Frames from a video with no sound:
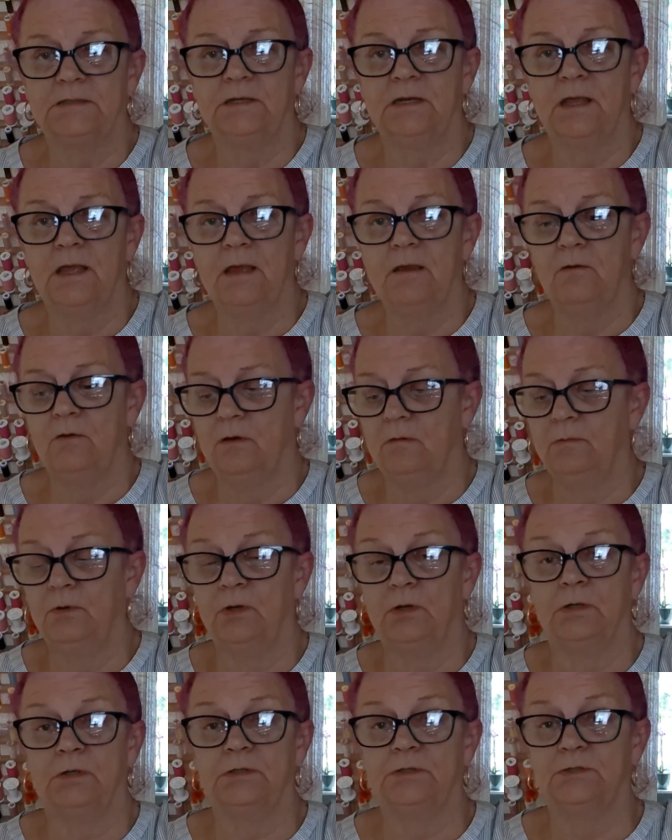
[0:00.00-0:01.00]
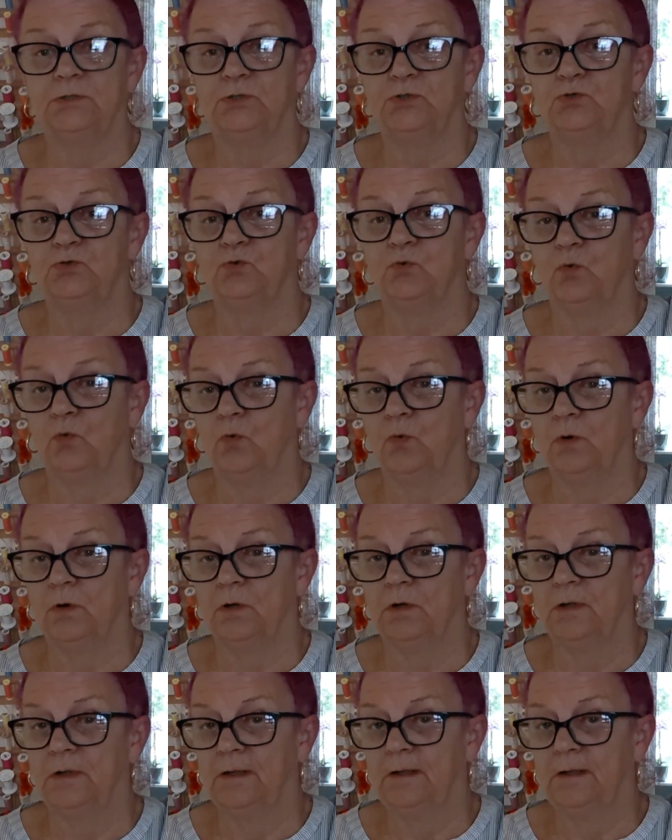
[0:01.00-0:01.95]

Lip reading: Now I'm going to draw